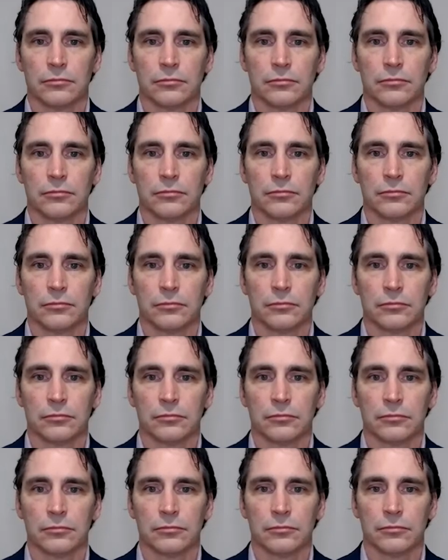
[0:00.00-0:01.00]

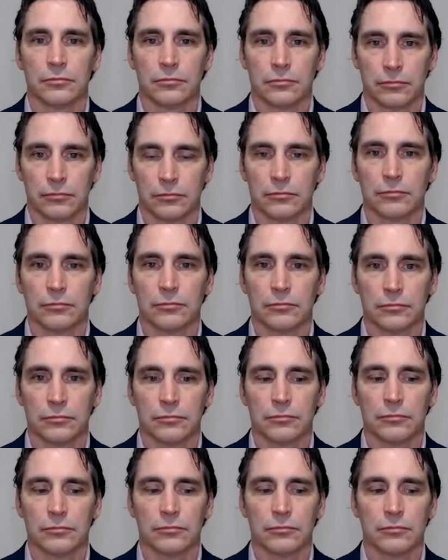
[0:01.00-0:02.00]

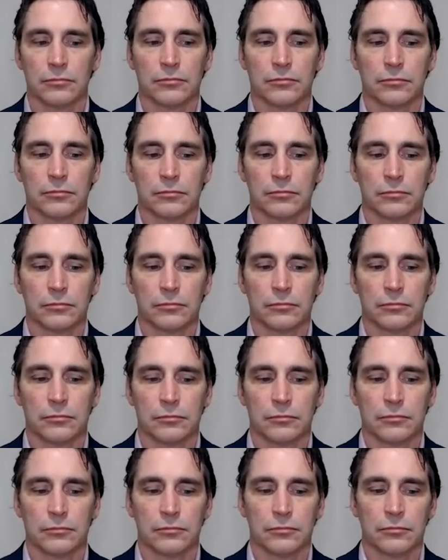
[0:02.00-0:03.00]

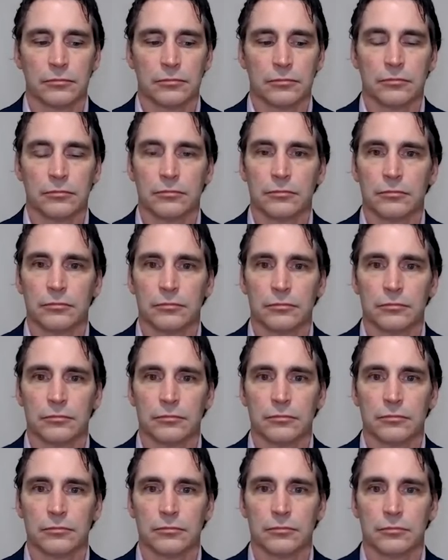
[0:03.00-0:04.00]

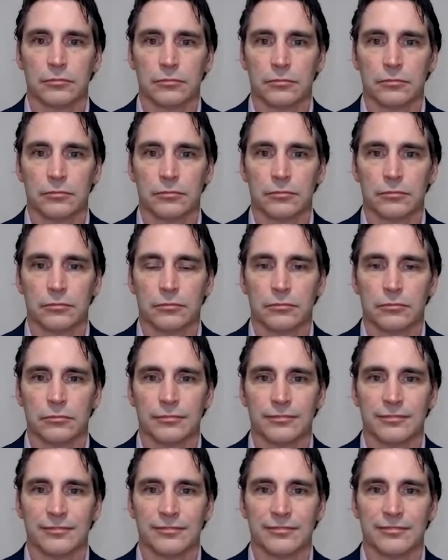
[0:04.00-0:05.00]

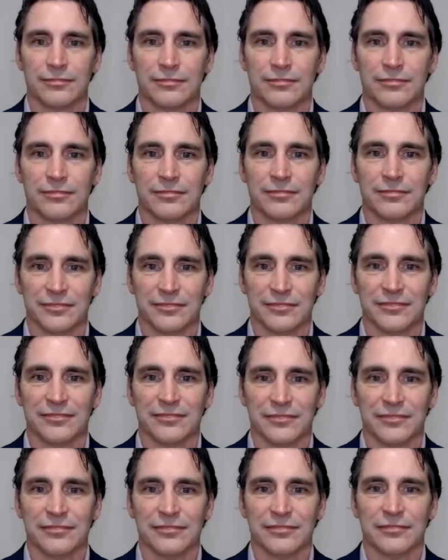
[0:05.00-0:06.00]

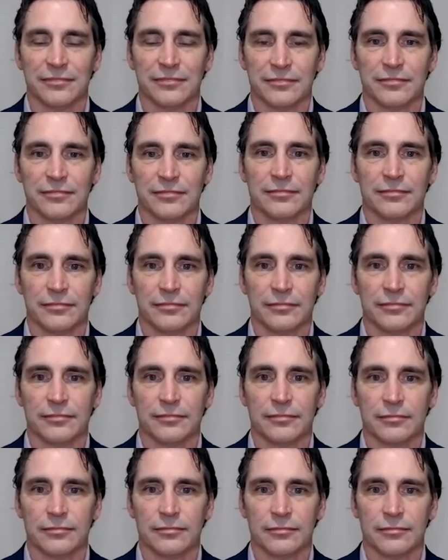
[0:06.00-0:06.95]
This person isn't speaking.